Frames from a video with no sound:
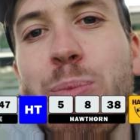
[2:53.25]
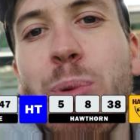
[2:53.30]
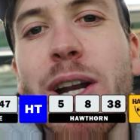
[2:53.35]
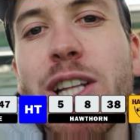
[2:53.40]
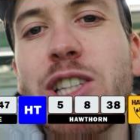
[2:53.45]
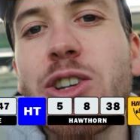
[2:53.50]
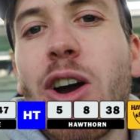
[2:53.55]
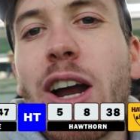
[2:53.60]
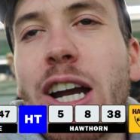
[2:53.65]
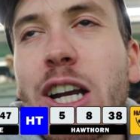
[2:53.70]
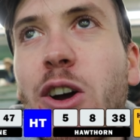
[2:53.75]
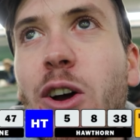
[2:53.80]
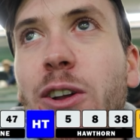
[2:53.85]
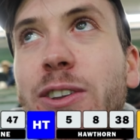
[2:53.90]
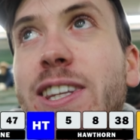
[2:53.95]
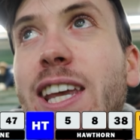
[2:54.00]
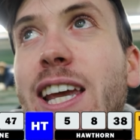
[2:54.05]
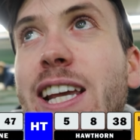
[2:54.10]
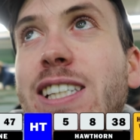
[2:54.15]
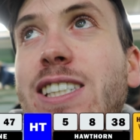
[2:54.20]
Pretty tight
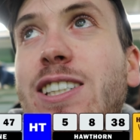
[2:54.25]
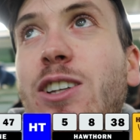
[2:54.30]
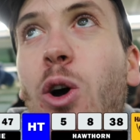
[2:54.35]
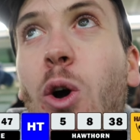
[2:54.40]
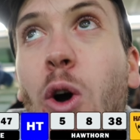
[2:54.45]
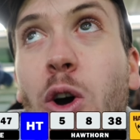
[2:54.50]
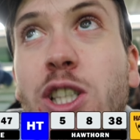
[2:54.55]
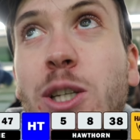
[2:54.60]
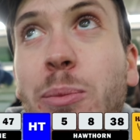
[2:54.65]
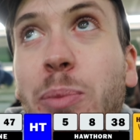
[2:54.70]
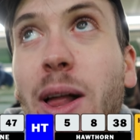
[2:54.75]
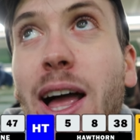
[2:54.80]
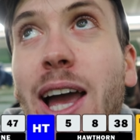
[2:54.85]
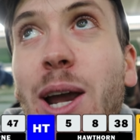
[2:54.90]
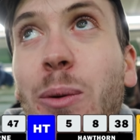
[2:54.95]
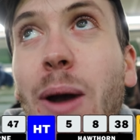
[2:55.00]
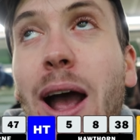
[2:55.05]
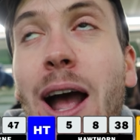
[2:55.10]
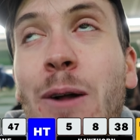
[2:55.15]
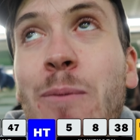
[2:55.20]
contest. Hawks are
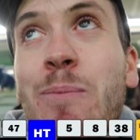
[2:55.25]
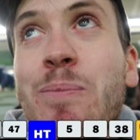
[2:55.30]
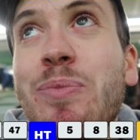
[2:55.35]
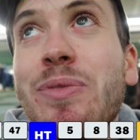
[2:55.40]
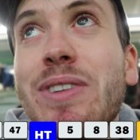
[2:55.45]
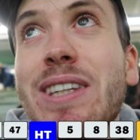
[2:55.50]
playing well.